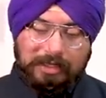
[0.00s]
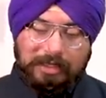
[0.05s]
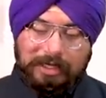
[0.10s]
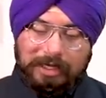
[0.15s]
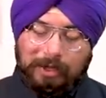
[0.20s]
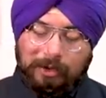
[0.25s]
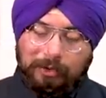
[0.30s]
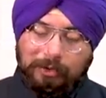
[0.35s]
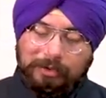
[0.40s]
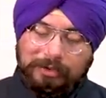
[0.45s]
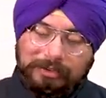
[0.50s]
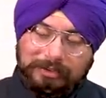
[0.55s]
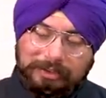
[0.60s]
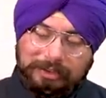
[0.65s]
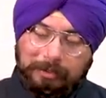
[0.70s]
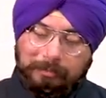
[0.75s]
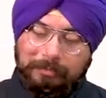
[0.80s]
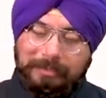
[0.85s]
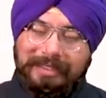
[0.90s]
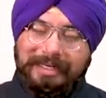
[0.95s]
Now,
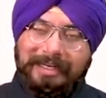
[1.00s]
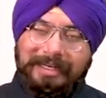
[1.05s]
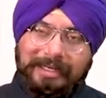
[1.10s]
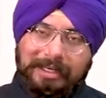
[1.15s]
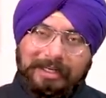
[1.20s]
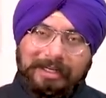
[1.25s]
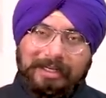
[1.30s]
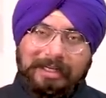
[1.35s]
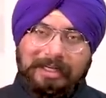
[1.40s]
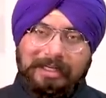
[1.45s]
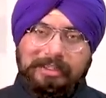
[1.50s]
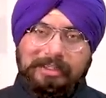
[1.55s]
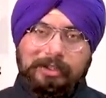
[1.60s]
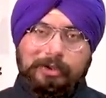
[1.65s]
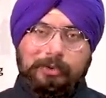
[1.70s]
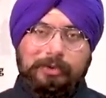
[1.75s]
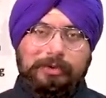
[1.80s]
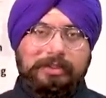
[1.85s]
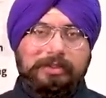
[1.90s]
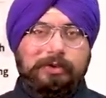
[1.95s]
some data
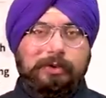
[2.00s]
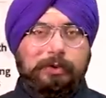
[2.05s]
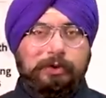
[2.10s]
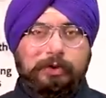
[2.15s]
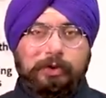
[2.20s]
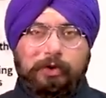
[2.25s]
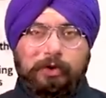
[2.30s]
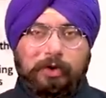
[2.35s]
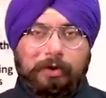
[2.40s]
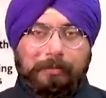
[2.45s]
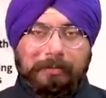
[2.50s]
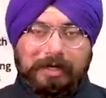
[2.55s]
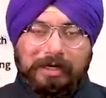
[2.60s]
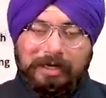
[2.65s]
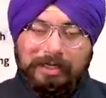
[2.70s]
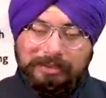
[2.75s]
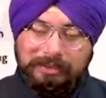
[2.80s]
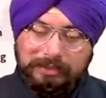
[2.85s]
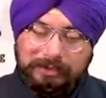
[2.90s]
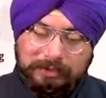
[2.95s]
related to the socioeconomic
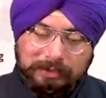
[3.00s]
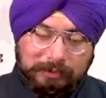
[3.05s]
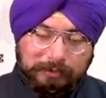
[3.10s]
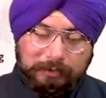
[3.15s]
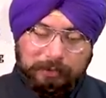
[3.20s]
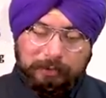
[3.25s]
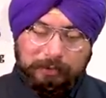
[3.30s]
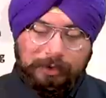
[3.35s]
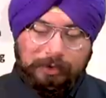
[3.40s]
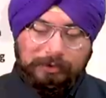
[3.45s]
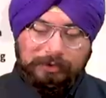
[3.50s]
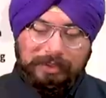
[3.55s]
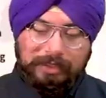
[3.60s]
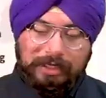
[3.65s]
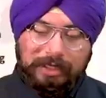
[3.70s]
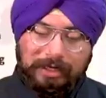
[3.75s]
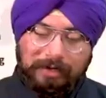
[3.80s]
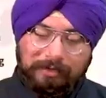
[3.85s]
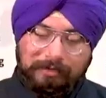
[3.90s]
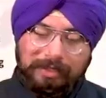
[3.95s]
caste census of
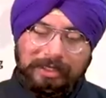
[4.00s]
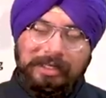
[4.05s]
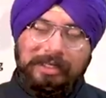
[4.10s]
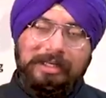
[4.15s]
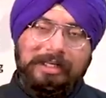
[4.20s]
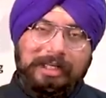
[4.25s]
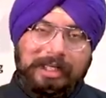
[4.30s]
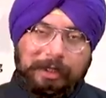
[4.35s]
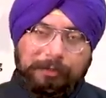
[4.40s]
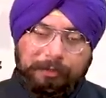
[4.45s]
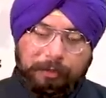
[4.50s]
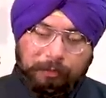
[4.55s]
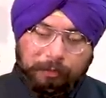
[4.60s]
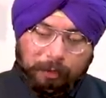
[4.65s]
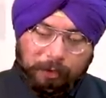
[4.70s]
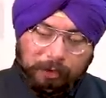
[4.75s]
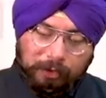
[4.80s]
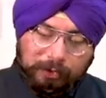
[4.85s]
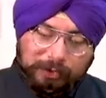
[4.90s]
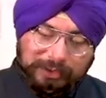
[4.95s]
2011, if you
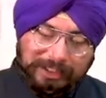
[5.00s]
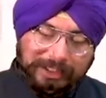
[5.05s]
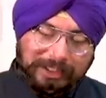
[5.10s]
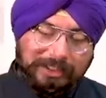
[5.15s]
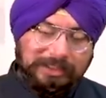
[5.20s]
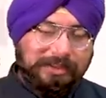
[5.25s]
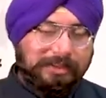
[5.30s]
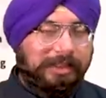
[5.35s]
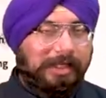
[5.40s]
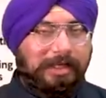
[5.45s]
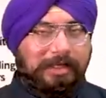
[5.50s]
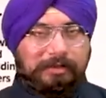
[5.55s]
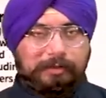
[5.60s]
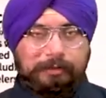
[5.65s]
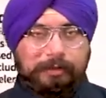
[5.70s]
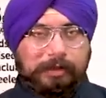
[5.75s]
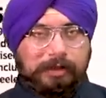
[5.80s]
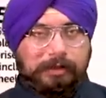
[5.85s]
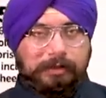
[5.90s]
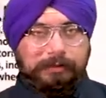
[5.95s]
want to see, it is there in
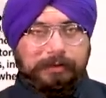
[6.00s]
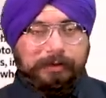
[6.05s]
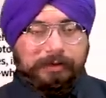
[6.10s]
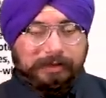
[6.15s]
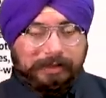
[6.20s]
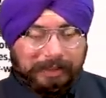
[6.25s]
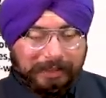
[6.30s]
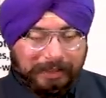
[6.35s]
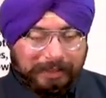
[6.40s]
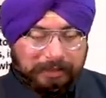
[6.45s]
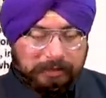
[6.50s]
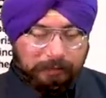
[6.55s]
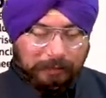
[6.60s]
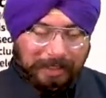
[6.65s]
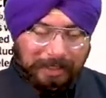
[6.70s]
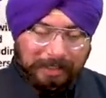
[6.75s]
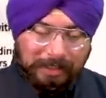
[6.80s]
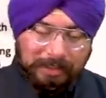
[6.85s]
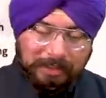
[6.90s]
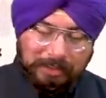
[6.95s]
front of your screen as
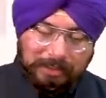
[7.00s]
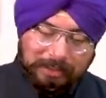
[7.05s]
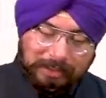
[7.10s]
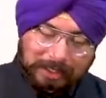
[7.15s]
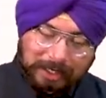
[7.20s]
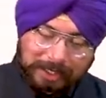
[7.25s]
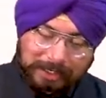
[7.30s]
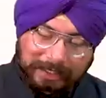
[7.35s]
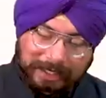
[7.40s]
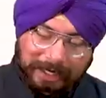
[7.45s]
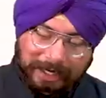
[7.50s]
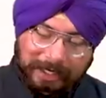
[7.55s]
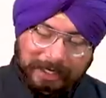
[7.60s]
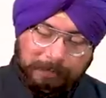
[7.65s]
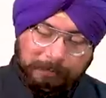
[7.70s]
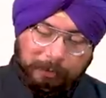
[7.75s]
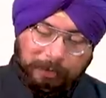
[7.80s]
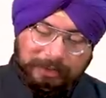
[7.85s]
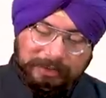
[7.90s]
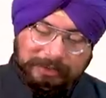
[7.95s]
well. Like
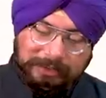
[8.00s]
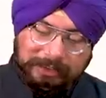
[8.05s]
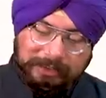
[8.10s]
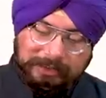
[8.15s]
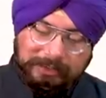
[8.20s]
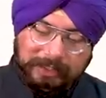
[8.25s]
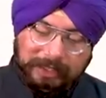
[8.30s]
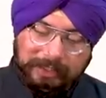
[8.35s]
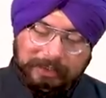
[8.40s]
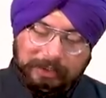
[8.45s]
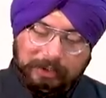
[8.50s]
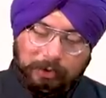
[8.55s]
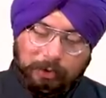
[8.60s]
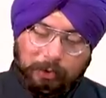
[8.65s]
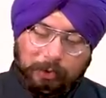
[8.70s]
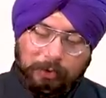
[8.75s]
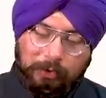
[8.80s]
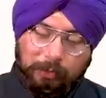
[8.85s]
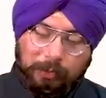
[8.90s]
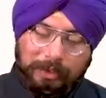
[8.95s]
8.69
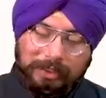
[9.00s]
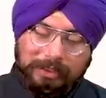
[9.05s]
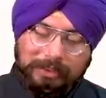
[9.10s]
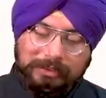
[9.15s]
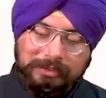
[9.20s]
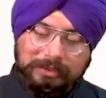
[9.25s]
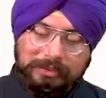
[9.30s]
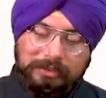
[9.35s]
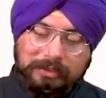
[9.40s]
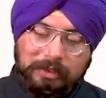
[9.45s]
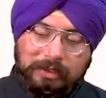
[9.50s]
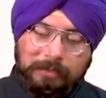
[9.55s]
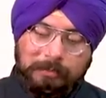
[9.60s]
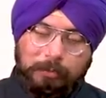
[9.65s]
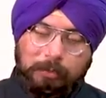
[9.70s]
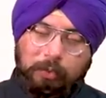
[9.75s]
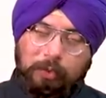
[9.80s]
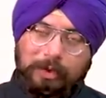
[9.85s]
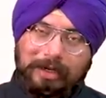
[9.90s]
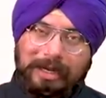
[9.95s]
crore were considered
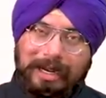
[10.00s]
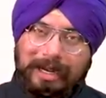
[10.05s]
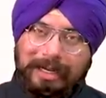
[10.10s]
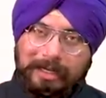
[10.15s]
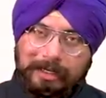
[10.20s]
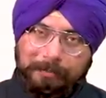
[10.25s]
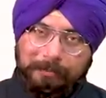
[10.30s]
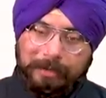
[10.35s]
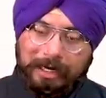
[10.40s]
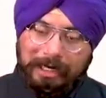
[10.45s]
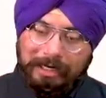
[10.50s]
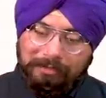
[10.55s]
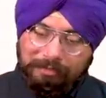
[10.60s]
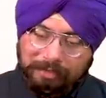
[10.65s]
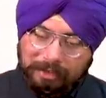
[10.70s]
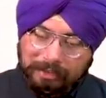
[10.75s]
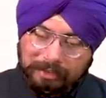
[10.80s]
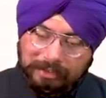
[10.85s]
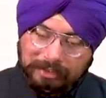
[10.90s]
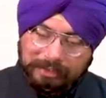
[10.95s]
poor and
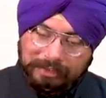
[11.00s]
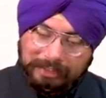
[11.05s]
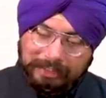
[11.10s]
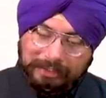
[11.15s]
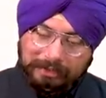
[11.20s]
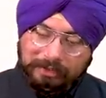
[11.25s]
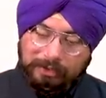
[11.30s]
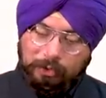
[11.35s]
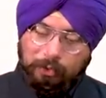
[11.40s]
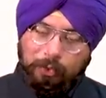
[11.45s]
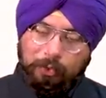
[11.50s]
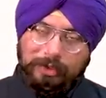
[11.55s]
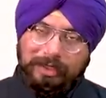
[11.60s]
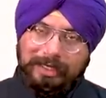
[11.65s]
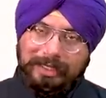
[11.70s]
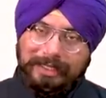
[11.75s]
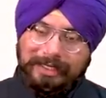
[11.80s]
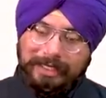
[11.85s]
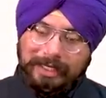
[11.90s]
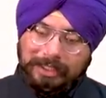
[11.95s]
deprived in the rural
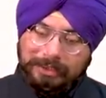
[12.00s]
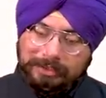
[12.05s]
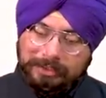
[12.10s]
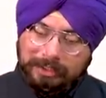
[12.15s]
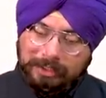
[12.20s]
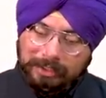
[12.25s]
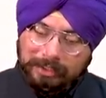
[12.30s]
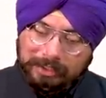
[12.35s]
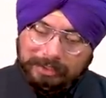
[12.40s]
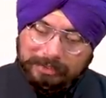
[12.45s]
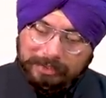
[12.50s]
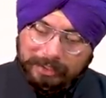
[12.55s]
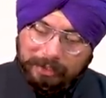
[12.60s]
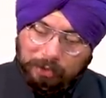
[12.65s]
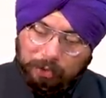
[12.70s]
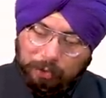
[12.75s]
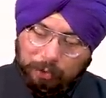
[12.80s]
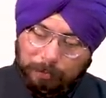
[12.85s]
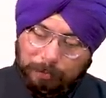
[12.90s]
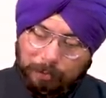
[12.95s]
areas.
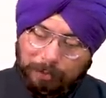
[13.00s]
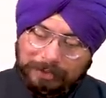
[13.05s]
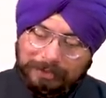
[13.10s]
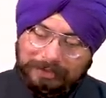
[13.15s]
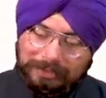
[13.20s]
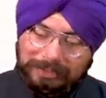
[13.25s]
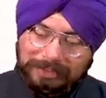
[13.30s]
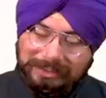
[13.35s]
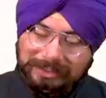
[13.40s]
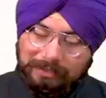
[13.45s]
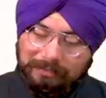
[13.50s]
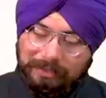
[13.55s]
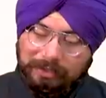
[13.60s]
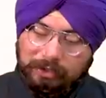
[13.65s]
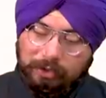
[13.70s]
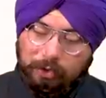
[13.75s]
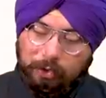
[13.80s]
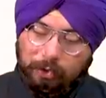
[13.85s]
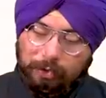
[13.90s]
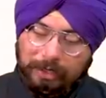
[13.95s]
Then 2.37
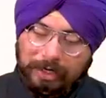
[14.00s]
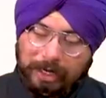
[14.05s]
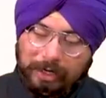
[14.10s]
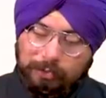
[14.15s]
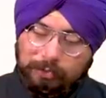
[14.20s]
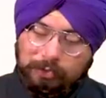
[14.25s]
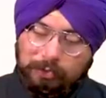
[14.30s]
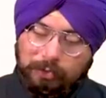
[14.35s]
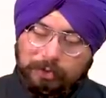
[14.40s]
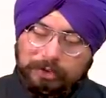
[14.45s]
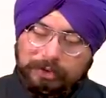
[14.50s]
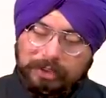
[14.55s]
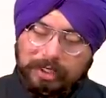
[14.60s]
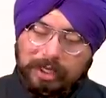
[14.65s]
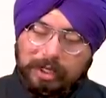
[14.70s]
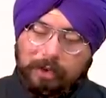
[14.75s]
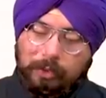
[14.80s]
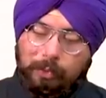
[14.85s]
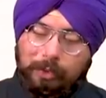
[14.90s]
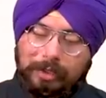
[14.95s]
crore households
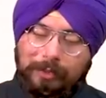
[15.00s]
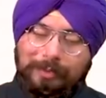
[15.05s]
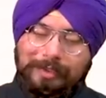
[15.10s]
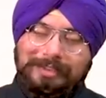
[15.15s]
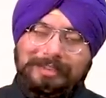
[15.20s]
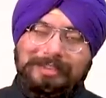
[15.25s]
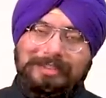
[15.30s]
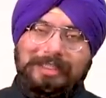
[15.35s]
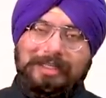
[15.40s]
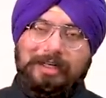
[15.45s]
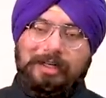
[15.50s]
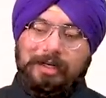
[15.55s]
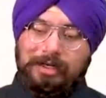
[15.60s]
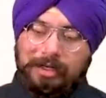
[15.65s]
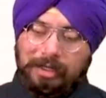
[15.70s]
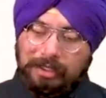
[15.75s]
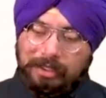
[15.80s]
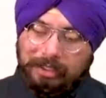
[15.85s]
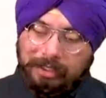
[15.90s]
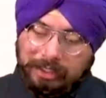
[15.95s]
were with
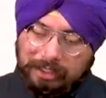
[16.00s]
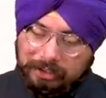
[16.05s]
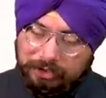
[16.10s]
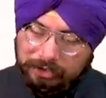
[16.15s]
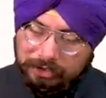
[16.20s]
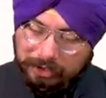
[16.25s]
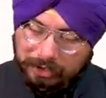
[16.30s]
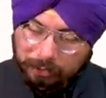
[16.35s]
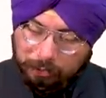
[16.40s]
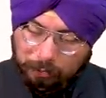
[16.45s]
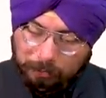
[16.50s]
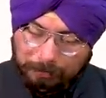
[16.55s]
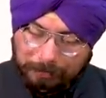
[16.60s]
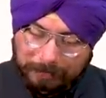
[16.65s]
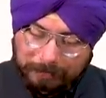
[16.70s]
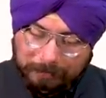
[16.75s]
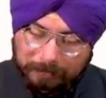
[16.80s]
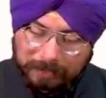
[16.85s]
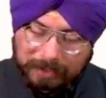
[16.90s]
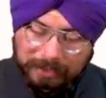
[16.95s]
single kacha room.